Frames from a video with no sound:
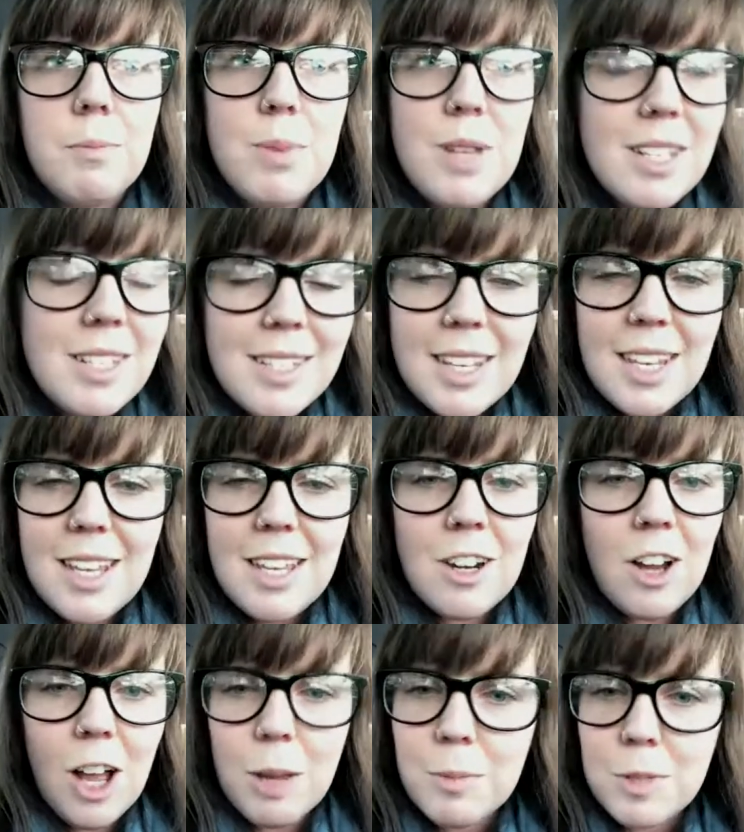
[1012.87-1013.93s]
BC, and
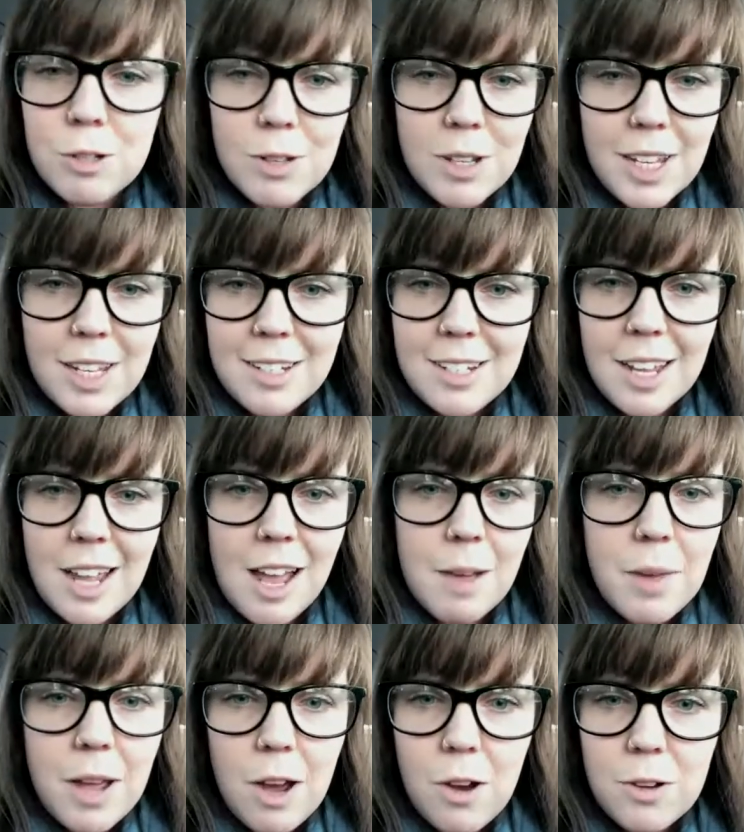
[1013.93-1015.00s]
all in between to
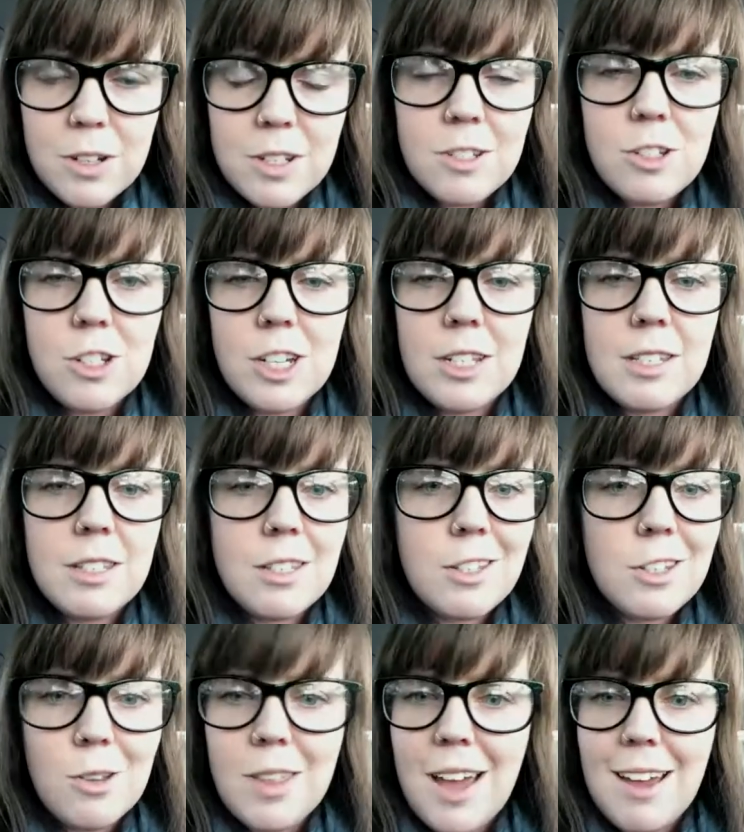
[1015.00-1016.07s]
come out
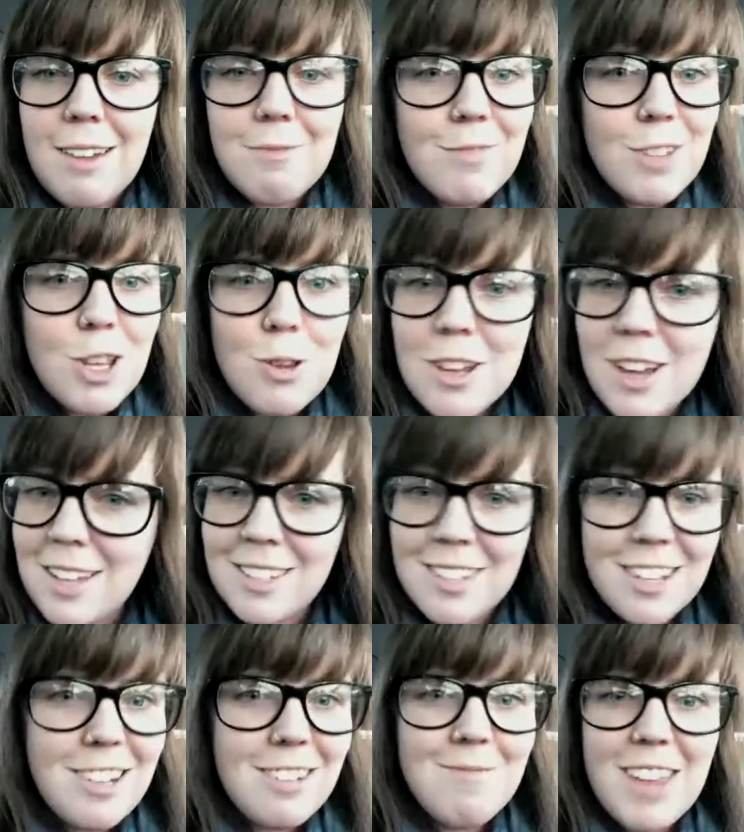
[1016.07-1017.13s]
just so that you guys
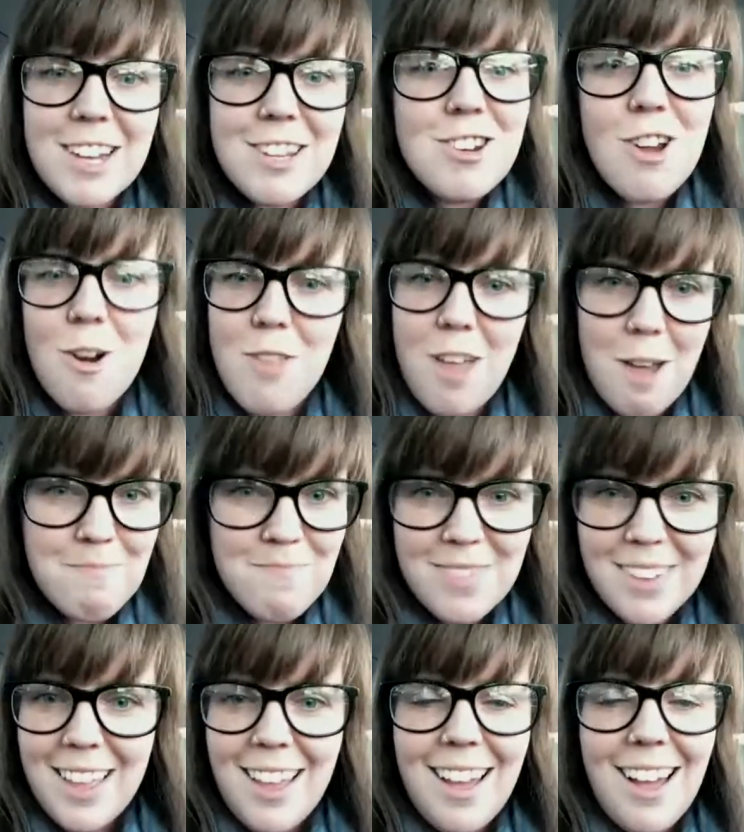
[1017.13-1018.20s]
can get to know them
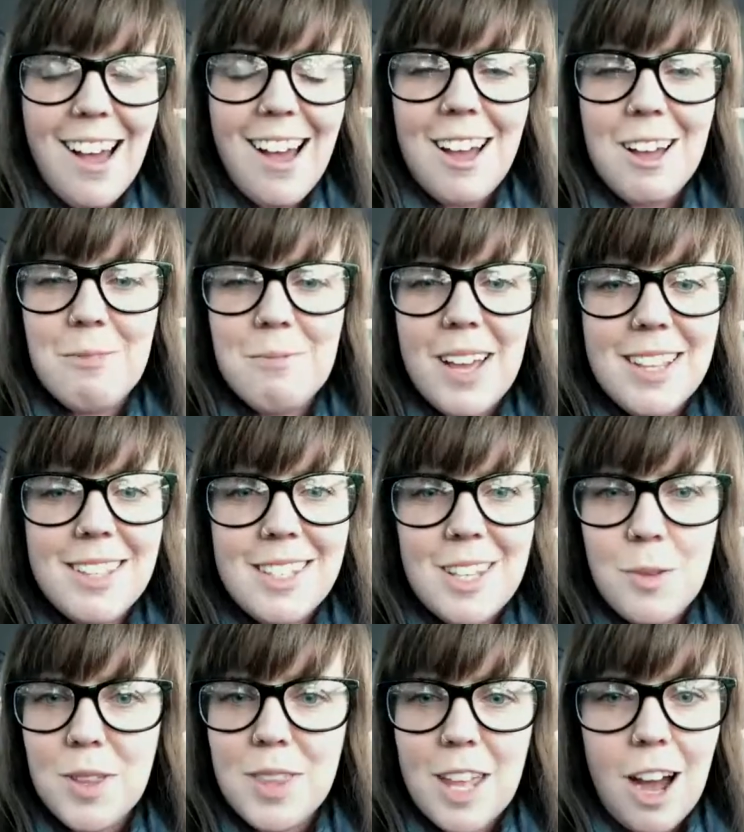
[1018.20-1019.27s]
and
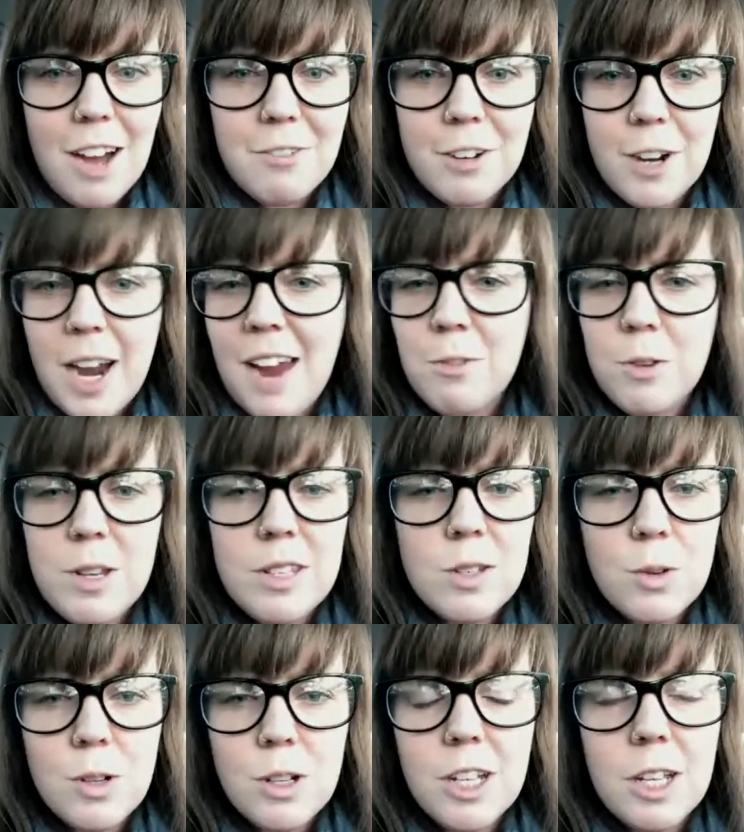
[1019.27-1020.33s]
see what they offer. Every
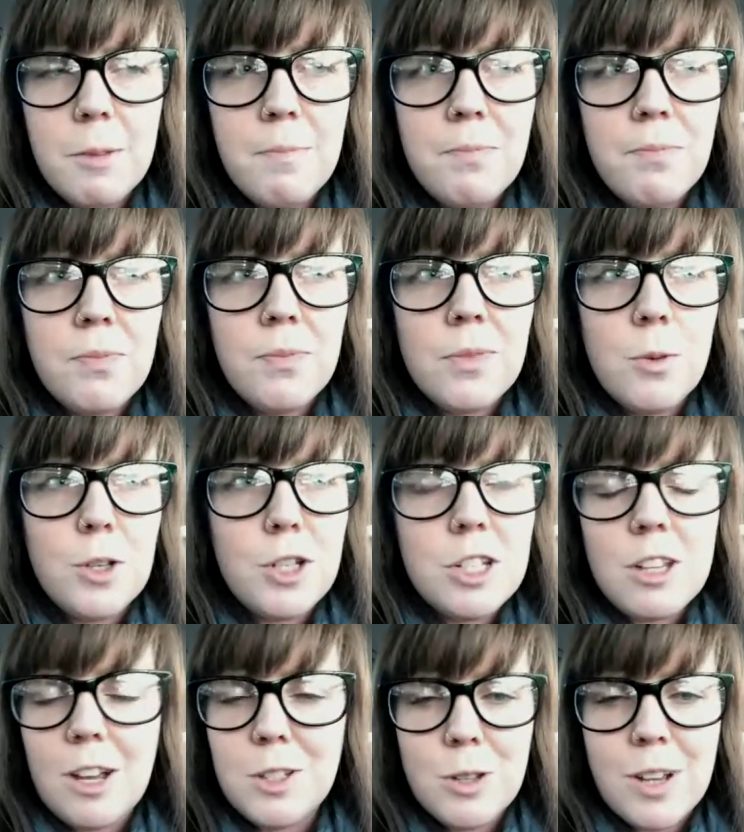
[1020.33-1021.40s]
school, which
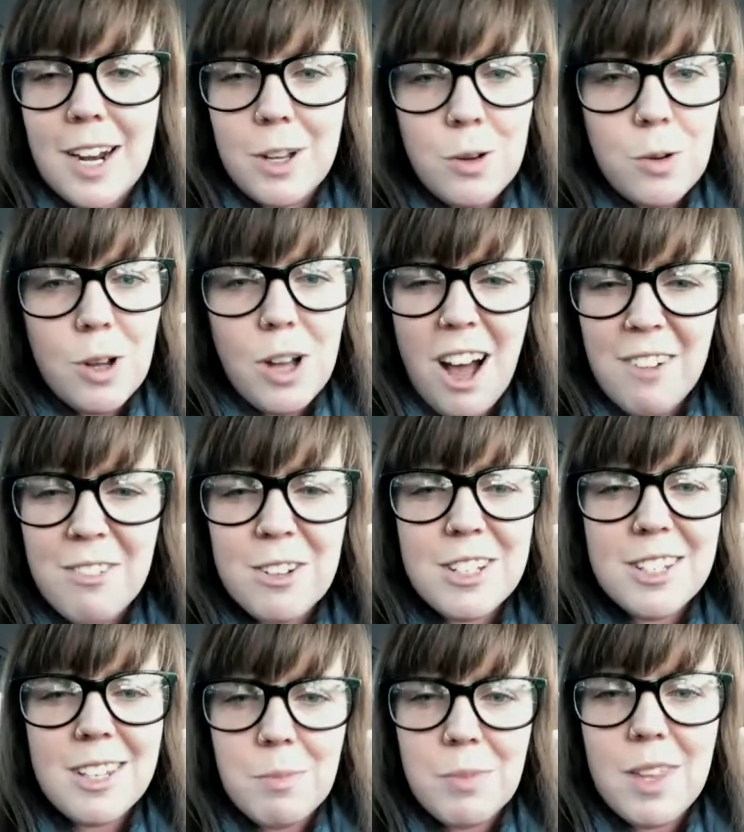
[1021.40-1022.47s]
is also kind of cool,
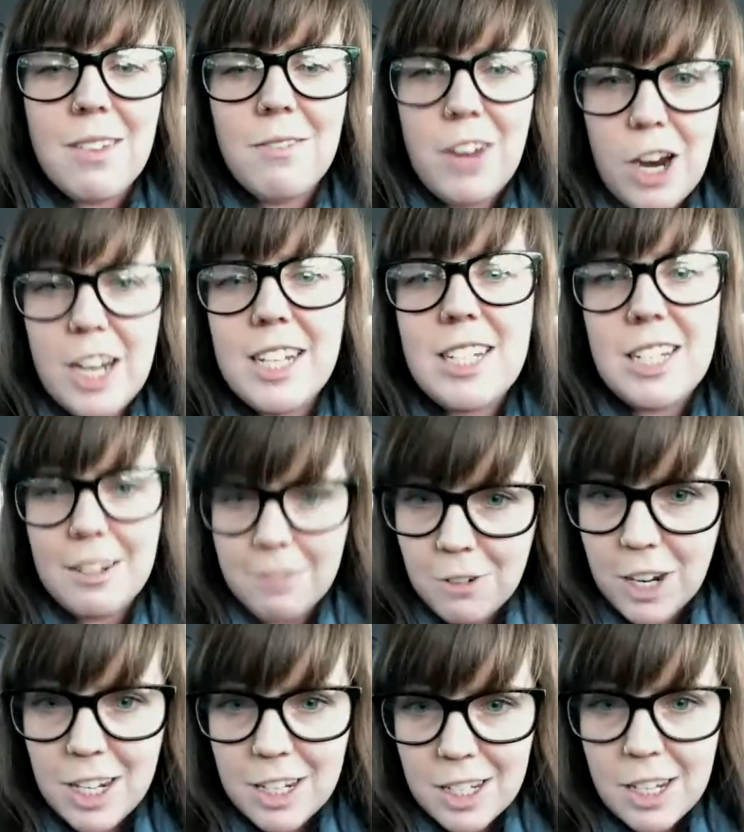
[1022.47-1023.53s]
offers something very
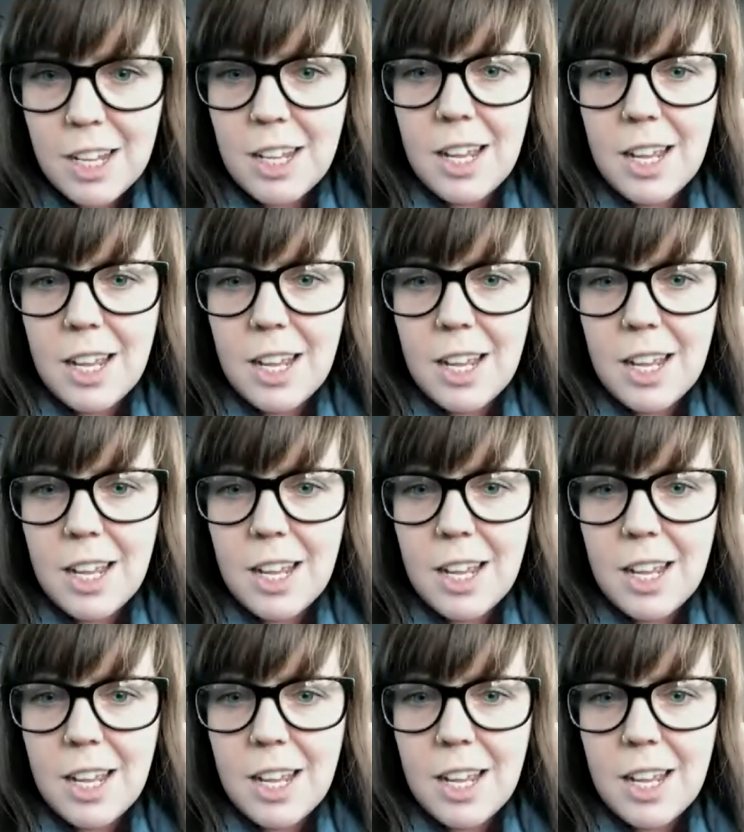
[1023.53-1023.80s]
different.